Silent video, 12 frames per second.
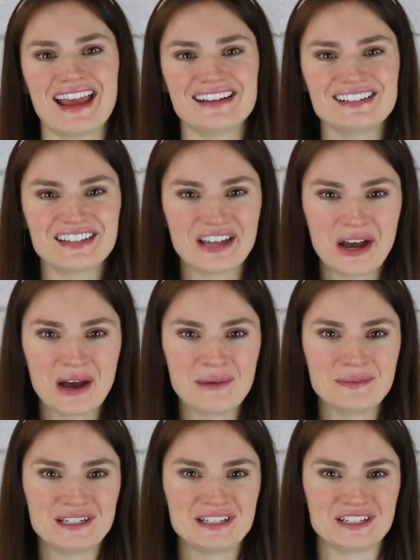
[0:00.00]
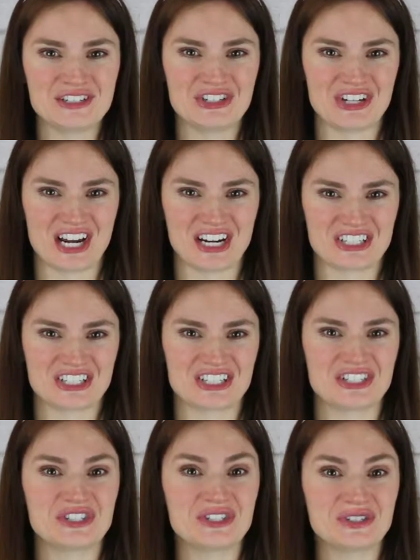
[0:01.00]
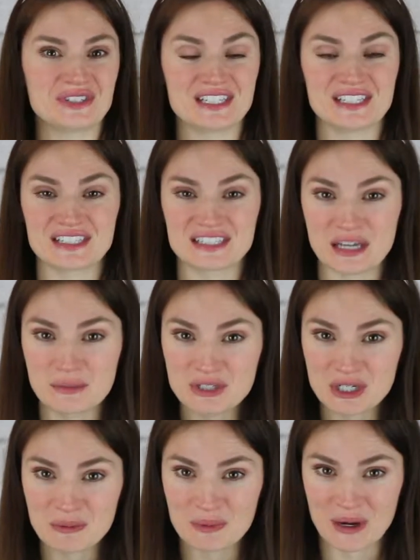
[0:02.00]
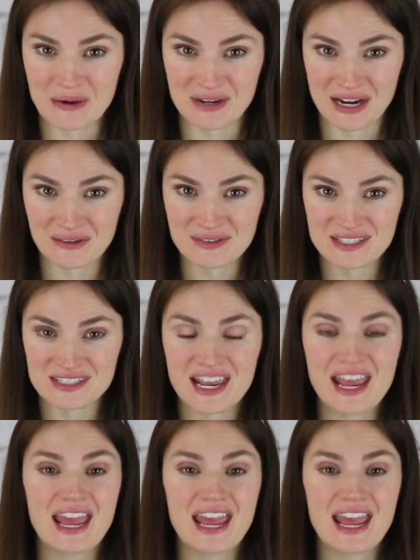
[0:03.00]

and common contractions using subject pronouns